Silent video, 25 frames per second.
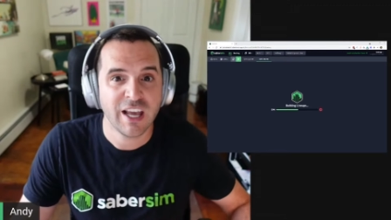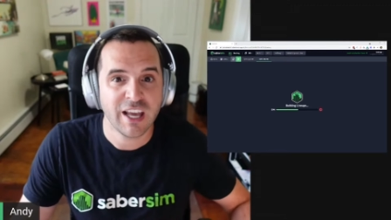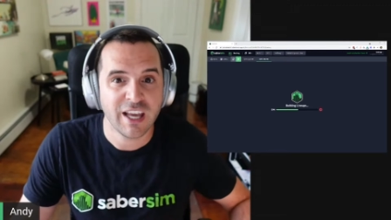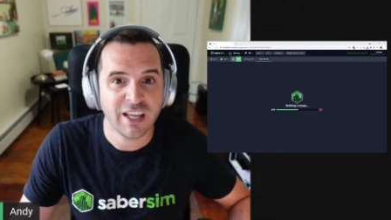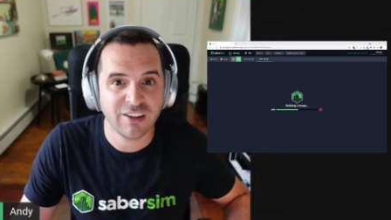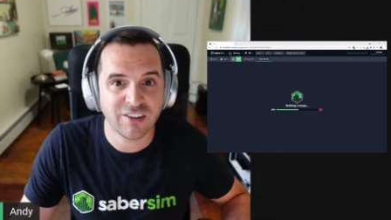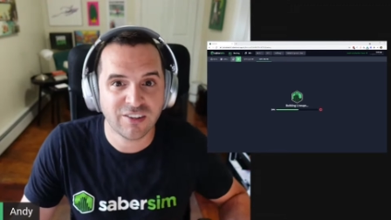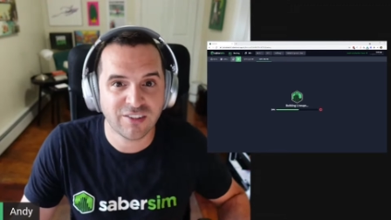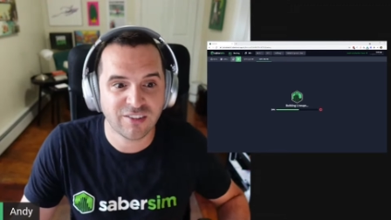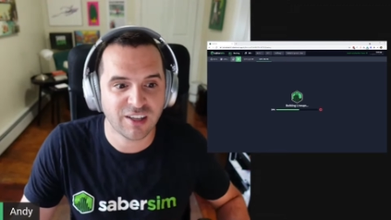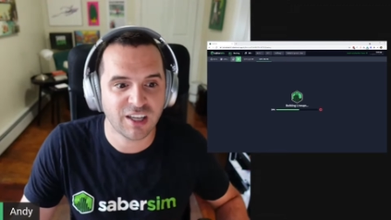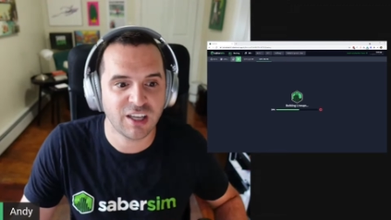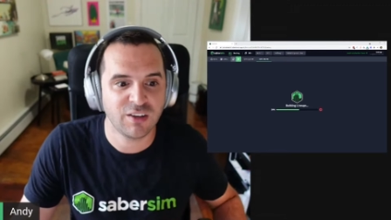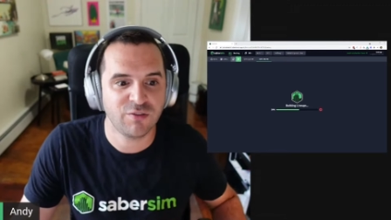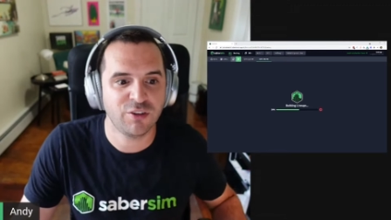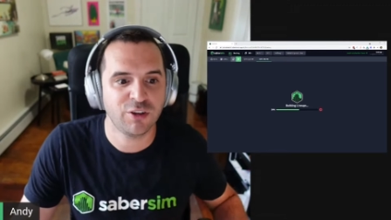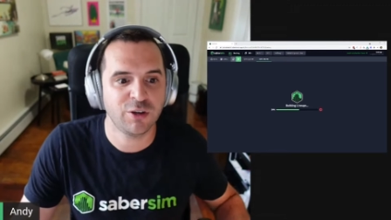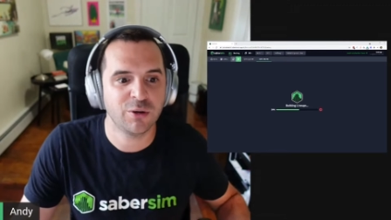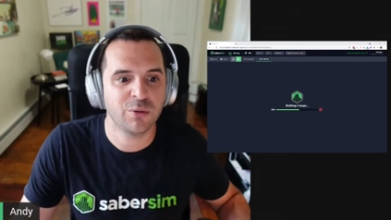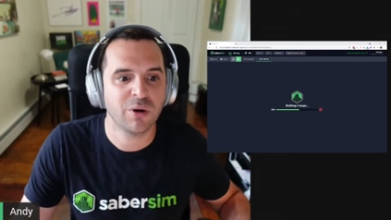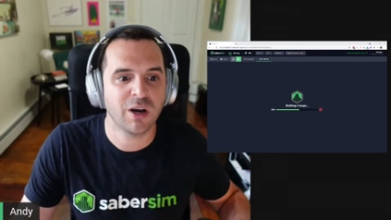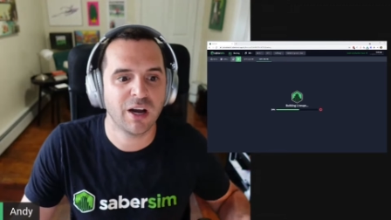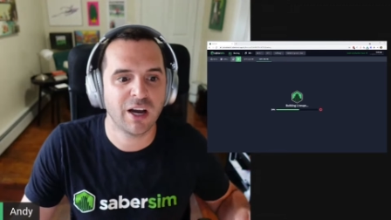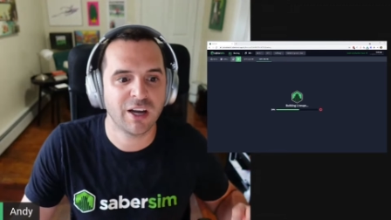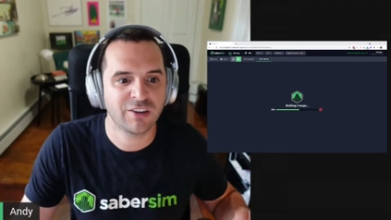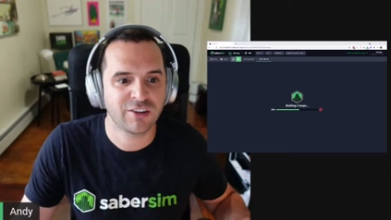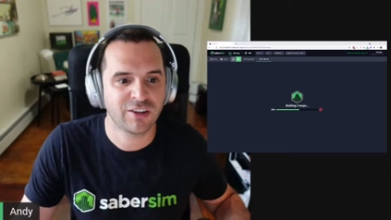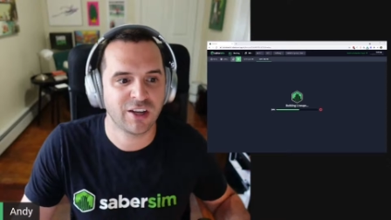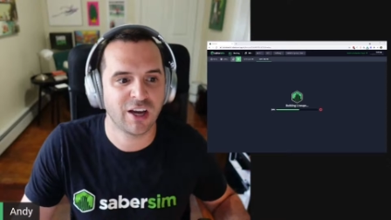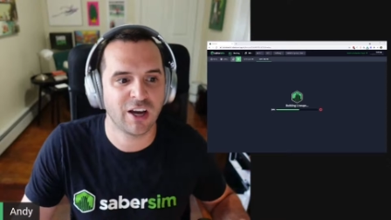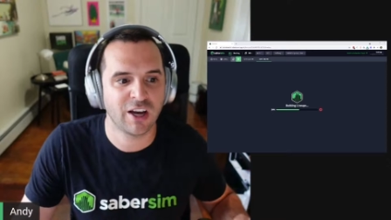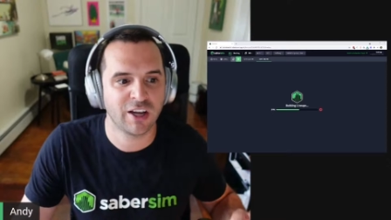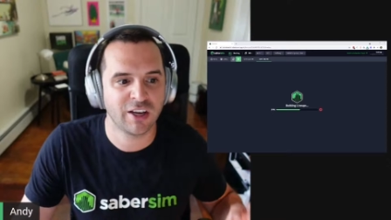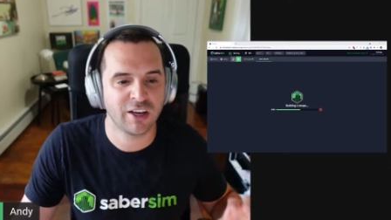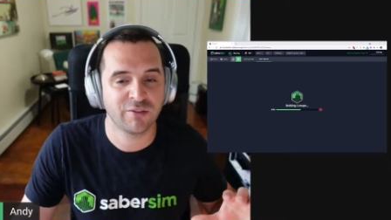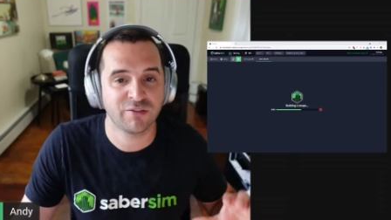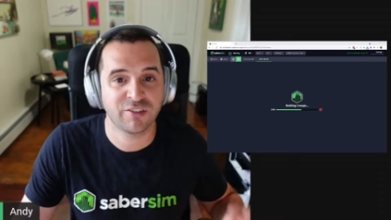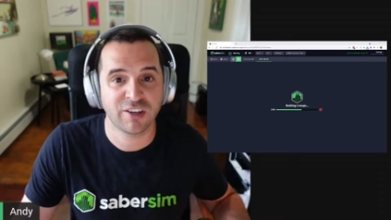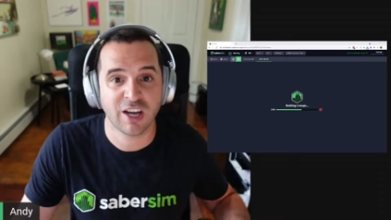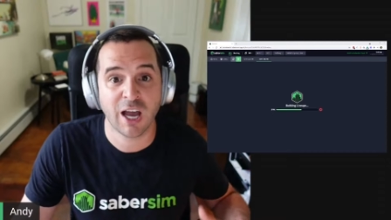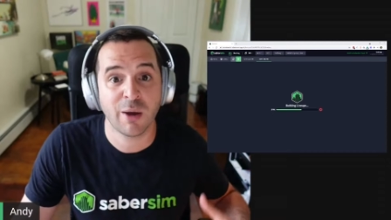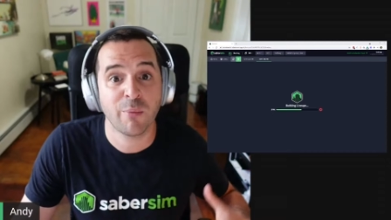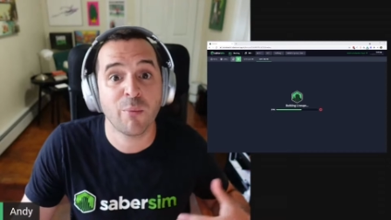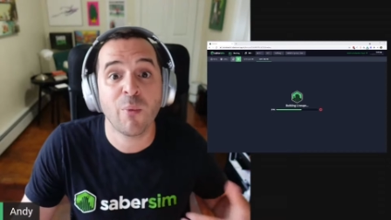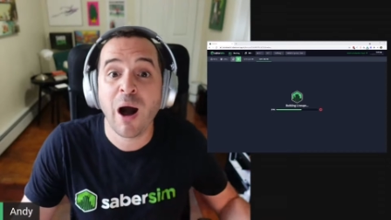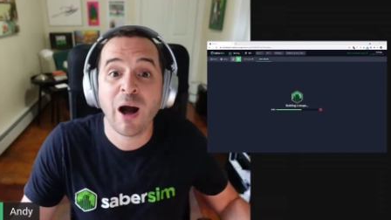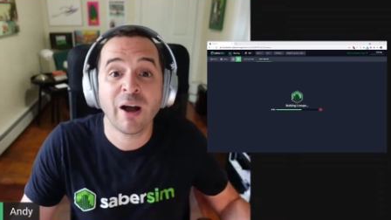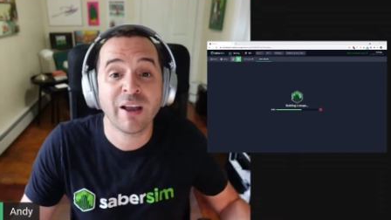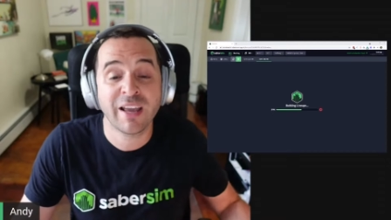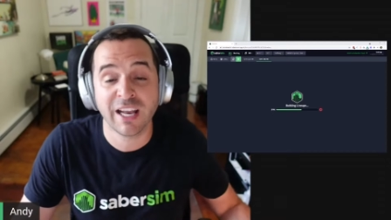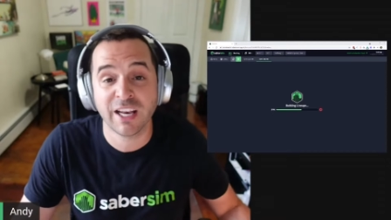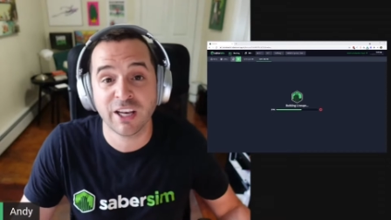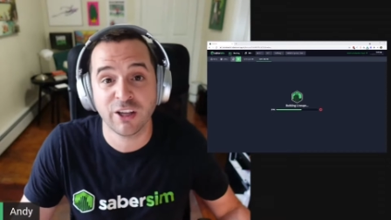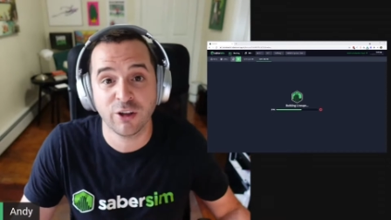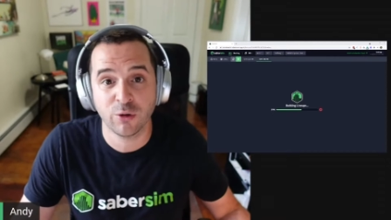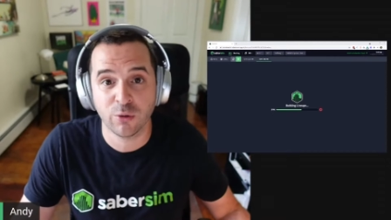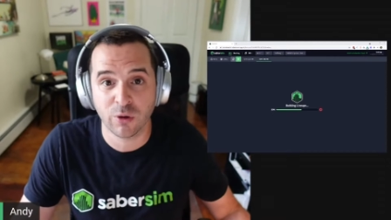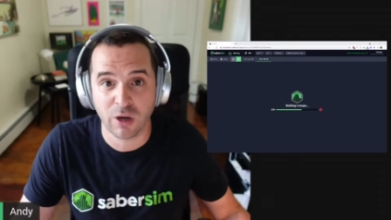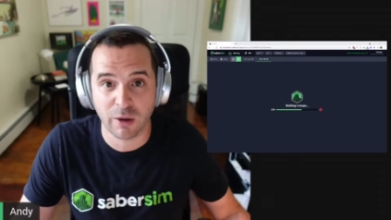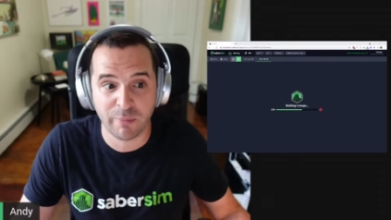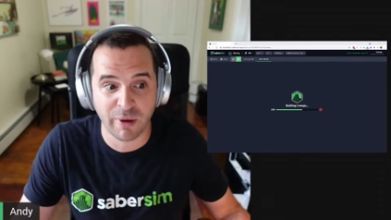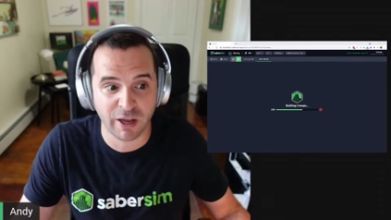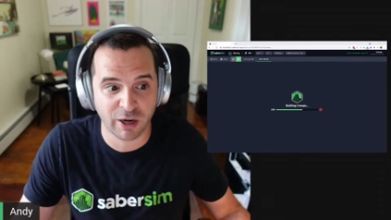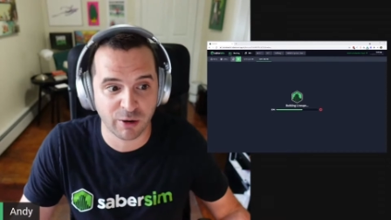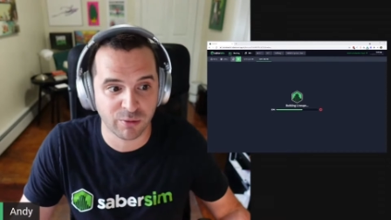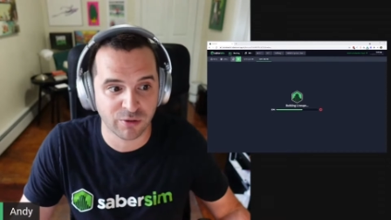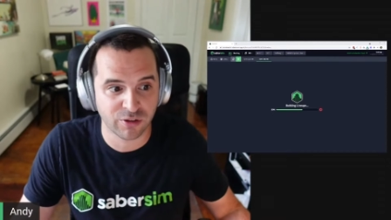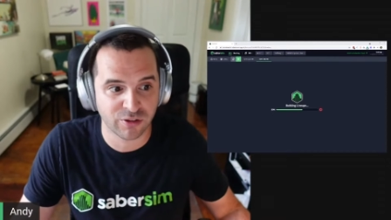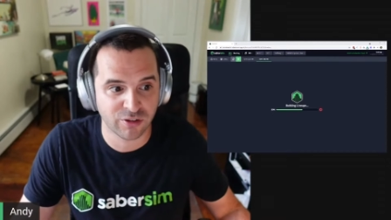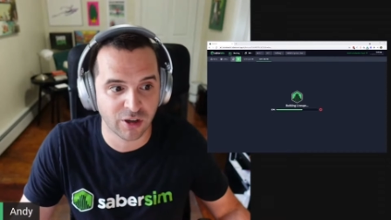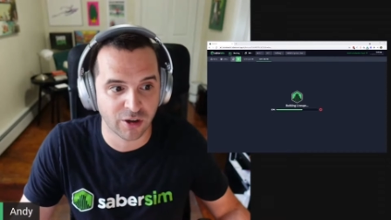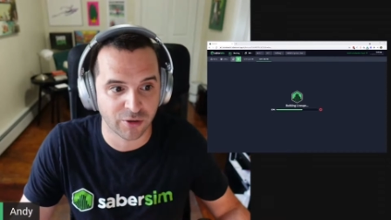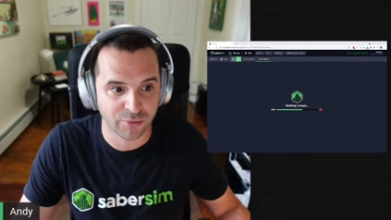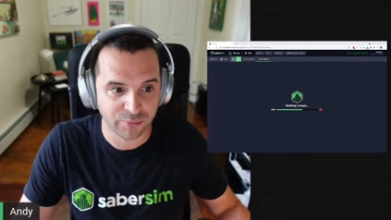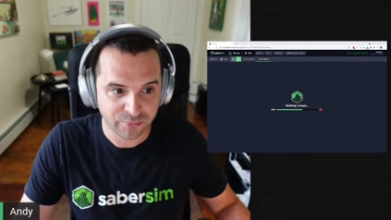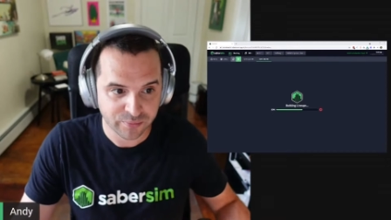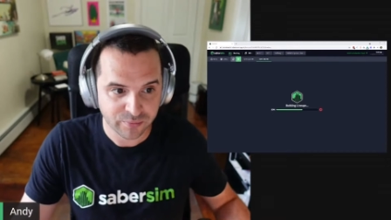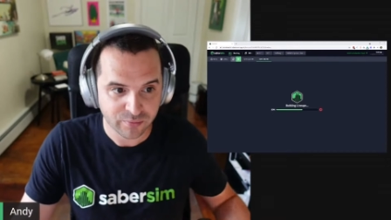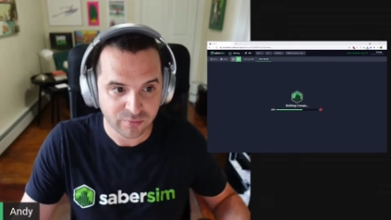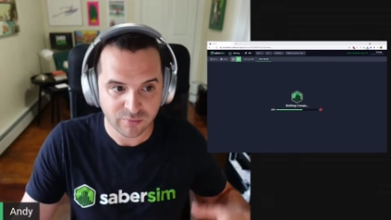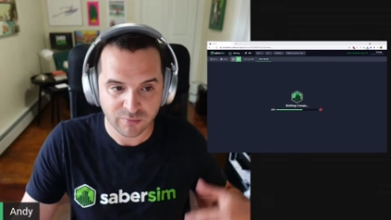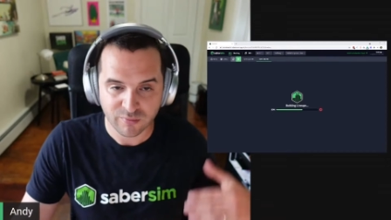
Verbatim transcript: and save you a ton of time while getting you a better result.